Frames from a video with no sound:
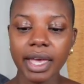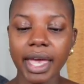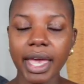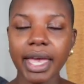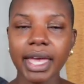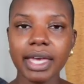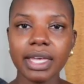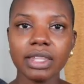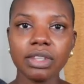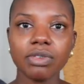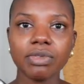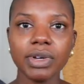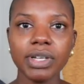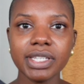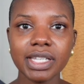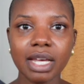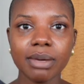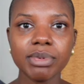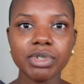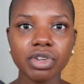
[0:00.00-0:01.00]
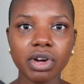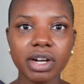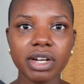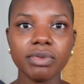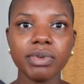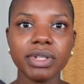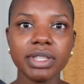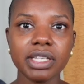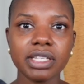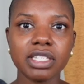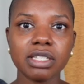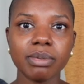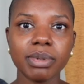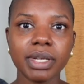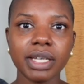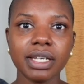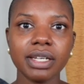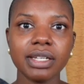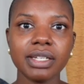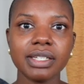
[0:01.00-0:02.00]
And the reason I'm starting with this is
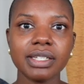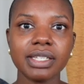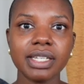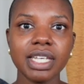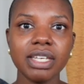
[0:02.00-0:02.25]
because